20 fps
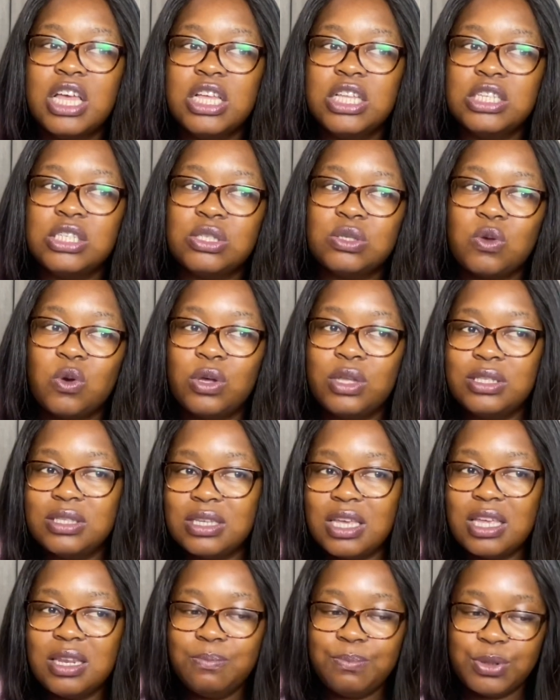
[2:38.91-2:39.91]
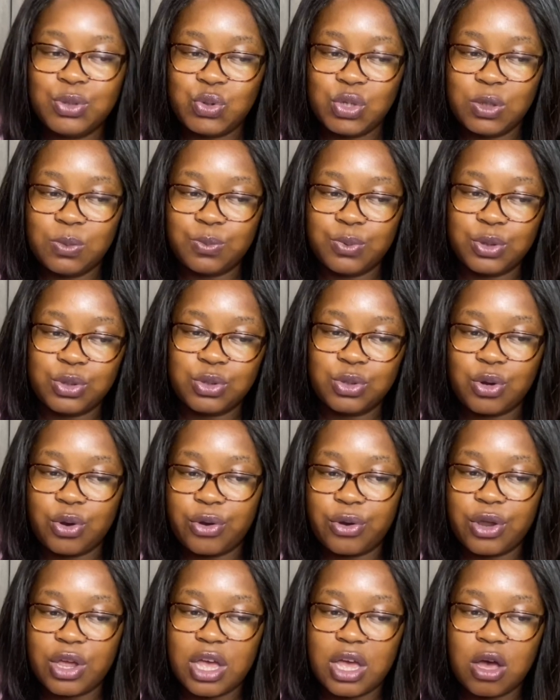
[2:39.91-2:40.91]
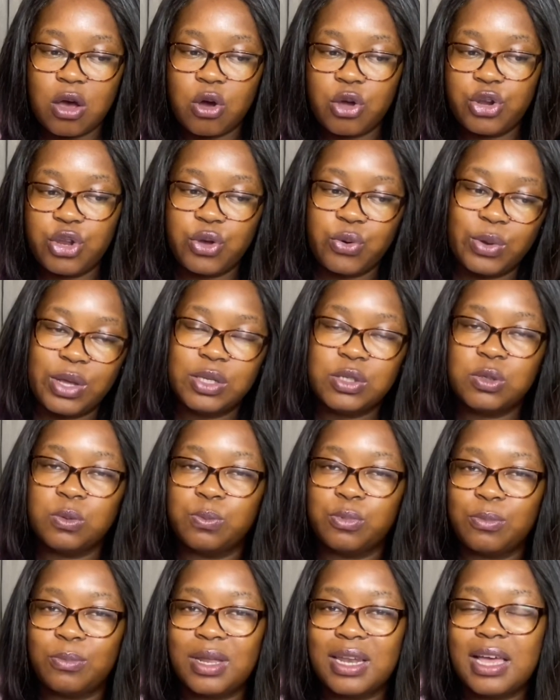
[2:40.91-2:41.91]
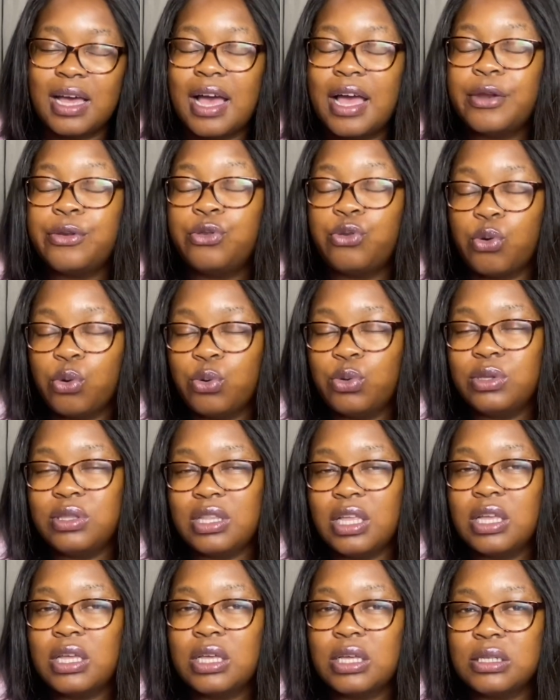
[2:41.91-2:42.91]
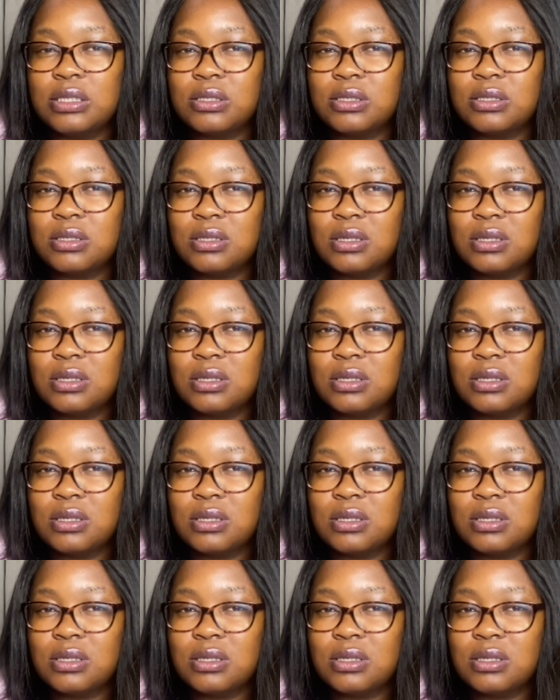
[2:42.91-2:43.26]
So it's in between Pretoria on your way to Mpumalanga. I don't think it's